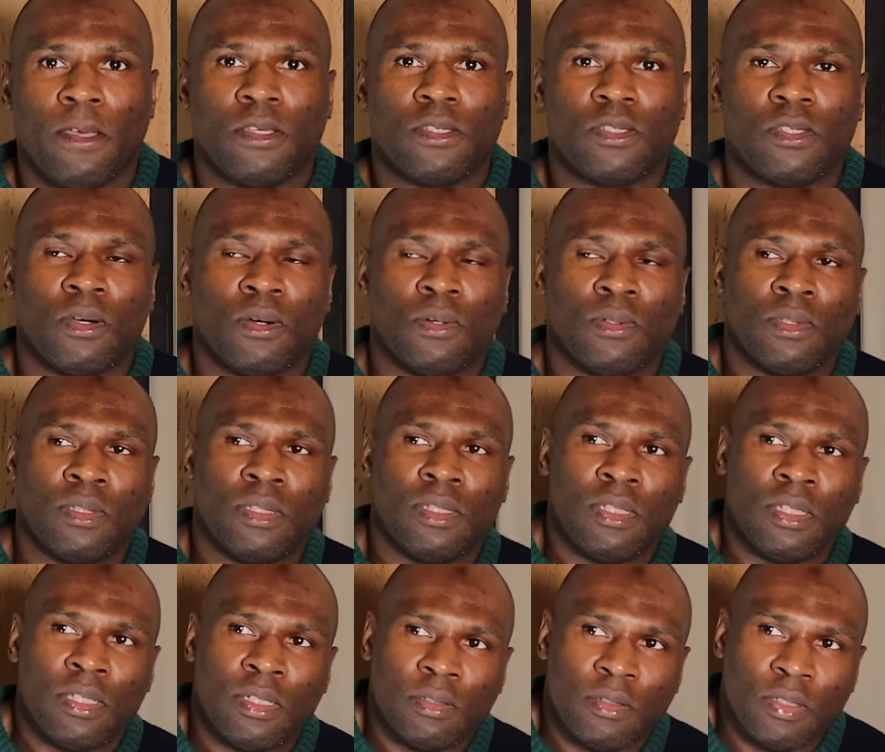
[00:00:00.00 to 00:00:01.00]
So,
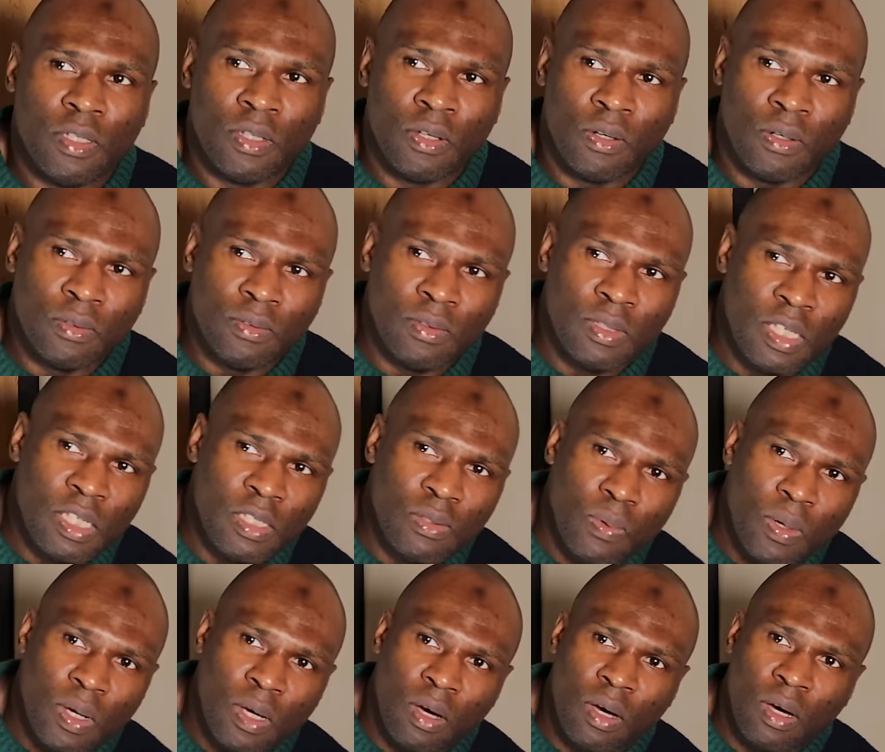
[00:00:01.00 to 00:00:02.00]
you know, these
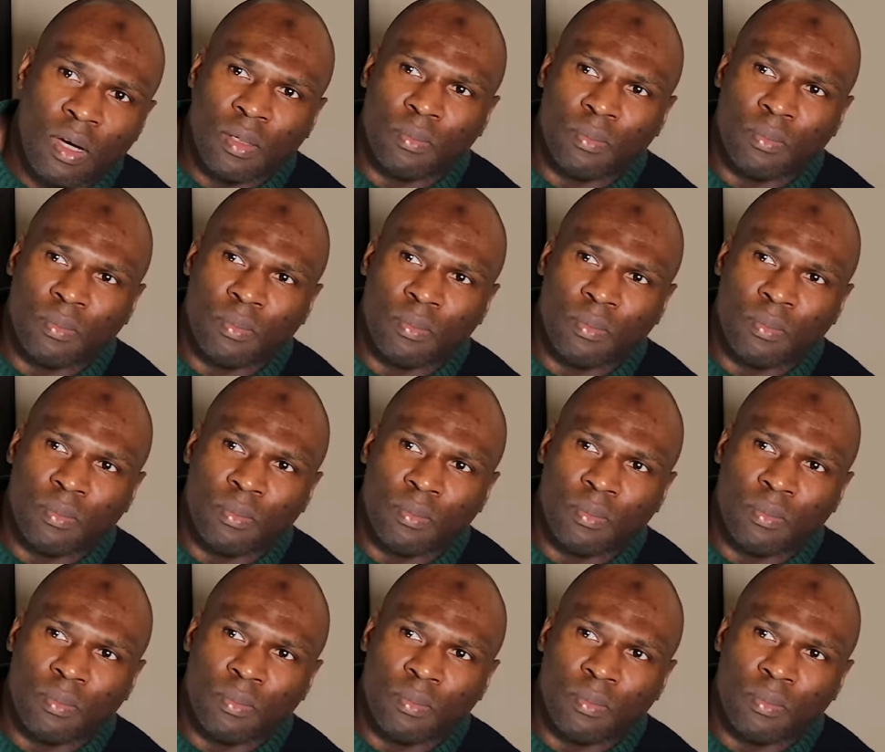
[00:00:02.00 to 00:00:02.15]
were.